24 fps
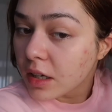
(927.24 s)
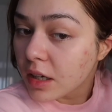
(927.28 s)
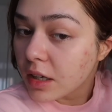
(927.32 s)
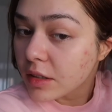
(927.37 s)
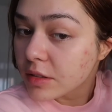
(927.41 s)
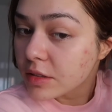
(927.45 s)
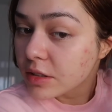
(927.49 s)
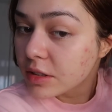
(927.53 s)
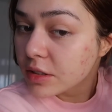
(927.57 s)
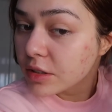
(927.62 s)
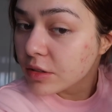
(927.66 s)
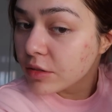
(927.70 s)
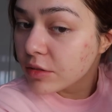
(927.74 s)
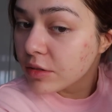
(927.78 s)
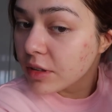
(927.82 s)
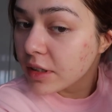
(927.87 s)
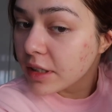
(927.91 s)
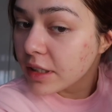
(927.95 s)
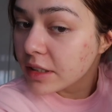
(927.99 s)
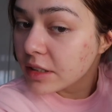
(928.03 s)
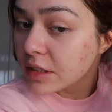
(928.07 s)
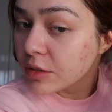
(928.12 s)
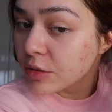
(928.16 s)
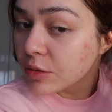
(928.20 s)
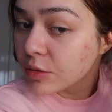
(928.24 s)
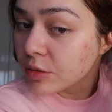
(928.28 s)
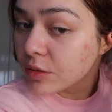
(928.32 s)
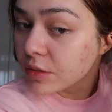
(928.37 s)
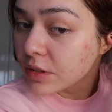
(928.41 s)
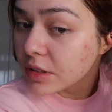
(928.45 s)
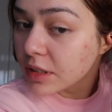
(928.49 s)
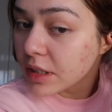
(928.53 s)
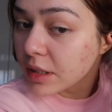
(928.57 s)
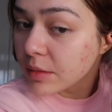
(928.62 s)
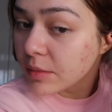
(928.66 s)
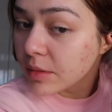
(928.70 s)
I'm just so lazy the whole
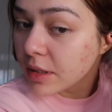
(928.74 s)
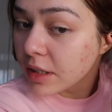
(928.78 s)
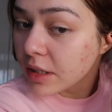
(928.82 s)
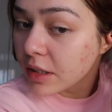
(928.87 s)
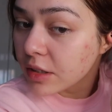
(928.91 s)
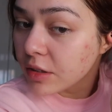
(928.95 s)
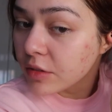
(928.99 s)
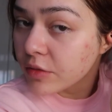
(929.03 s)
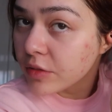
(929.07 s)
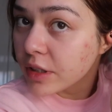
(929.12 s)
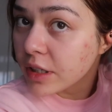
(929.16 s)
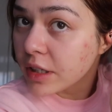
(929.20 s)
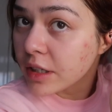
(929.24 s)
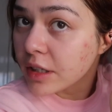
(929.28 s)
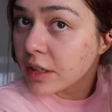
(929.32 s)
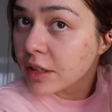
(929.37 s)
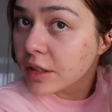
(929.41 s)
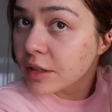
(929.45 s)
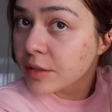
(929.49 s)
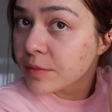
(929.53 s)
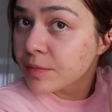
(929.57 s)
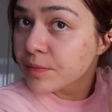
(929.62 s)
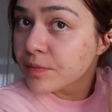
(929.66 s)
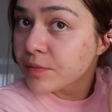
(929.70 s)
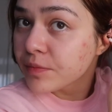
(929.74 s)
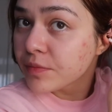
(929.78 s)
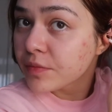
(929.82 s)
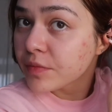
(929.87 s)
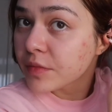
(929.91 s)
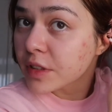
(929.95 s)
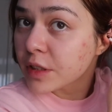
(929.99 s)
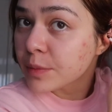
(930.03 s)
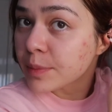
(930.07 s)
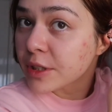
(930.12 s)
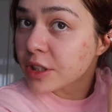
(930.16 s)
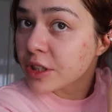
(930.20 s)
time. Like over here,
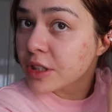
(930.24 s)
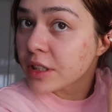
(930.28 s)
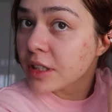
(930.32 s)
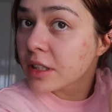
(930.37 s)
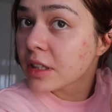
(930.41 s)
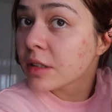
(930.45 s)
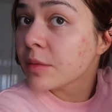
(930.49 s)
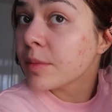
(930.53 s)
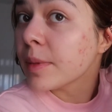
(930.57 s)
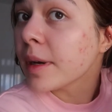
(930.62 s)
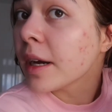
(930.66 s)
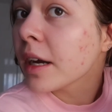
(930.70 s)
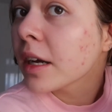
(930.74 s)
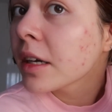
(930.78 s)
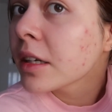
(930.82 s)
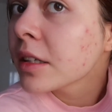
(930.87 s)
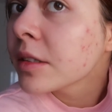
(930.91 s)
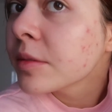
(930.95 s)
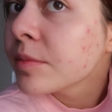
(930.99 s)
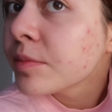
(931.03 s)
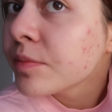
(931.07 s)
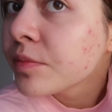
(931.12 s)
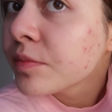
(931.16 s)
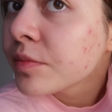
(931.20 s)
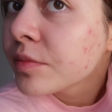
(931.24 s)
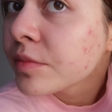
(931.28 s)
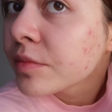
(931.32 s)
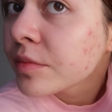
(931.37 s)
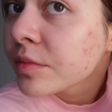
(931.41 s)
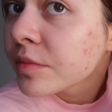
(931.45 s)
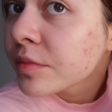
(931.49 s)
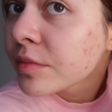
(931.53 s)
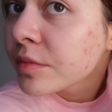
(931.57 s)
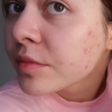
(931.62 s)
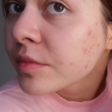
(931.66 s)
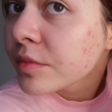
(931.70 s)
especially at the back,
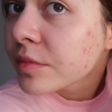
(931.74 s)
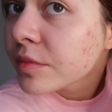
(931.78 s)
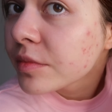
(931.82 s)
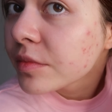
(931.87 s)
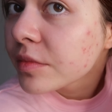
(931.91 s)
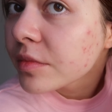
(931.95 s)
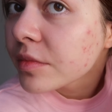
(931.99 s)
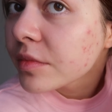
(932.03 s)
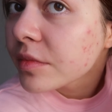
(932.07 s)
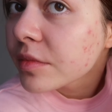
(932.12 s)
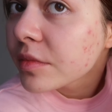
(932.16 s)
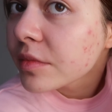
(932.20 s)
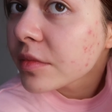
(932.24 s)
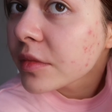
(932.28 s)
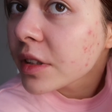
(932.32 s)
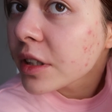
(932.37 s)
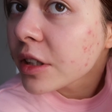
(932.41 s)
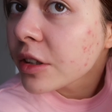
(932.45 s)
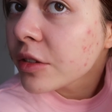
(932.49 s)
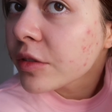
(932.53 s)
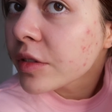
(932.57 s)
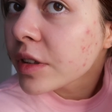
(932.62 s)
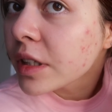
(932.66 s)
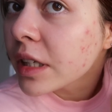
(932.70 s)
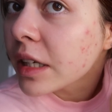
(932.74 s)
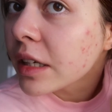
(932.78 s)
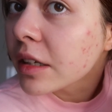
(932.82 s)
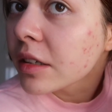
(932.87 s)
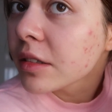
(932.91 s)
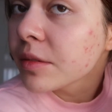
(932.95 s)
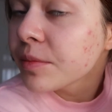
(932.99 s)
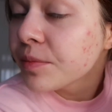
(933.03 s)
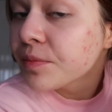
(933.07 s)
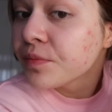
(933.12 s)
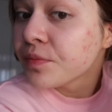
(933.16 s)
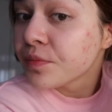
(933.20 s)
like over
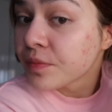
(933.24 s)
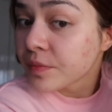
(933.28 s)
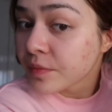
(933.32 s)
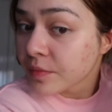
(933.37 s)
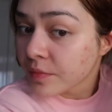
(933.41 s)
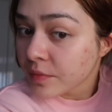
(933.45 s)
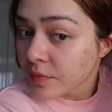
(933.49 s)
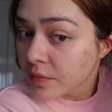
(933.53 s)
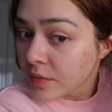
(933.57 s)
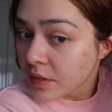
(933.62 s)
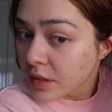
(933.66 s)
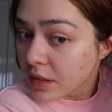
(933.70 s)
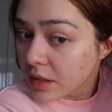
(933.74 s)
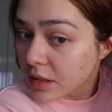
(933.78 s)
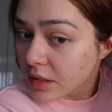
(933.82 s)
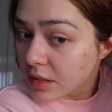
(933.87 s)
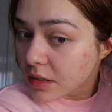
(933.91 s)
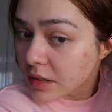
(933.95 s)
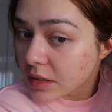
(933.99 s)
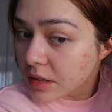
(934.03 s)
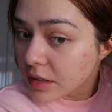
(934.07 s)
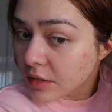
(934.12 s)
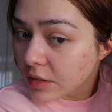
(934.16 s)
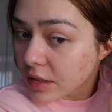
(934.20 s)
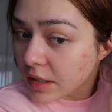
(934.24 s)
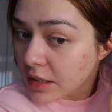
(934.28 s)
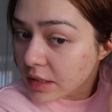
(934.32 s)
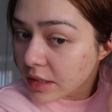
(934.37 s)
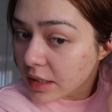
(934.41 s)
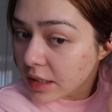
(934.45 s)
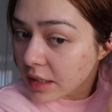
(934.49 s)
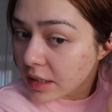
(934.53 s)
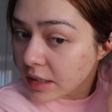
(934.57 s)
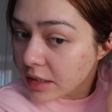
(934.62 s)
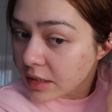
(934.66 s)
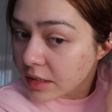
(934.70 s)
here, it still has
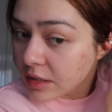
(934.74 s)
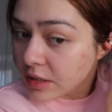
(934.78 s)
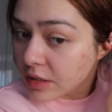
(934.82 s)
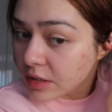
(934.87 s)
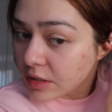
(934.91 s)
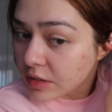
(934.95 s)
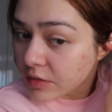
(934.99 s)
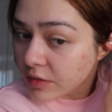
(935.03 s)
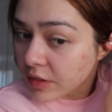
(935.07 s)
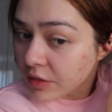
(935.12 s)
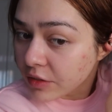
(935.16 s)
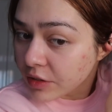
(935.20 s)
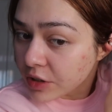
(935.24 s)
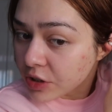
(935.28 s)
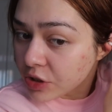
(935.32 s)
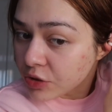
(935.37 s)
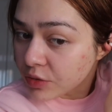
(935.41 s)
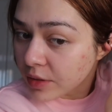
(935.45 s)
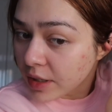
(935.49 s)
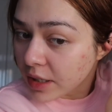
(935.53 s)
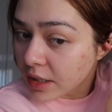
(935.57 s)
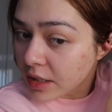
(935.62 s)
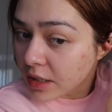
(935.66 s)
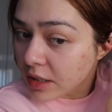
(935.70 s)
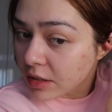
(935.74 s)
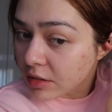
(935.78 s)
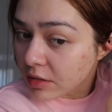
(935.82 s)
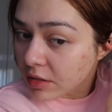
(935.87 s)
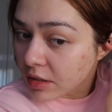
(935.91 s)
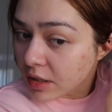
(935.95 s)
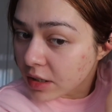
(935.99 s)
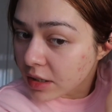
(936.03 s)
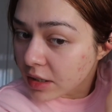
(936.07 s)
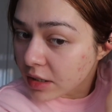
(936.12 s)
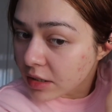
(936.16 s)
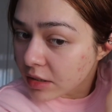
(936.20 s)
like this very dried out,
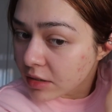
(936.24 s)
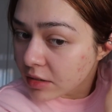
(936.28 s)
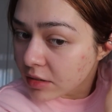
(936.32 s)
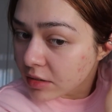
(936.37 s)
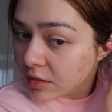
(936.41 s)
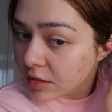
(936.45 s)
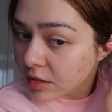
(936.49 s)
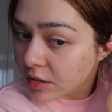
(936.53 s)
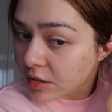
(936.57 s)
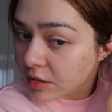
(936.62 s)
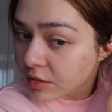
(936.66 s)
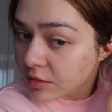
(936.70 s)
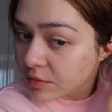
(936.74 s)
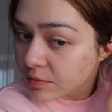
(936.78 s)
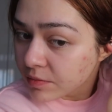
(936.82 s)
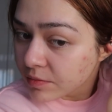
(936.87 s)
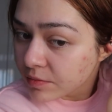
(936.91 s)
like, you know,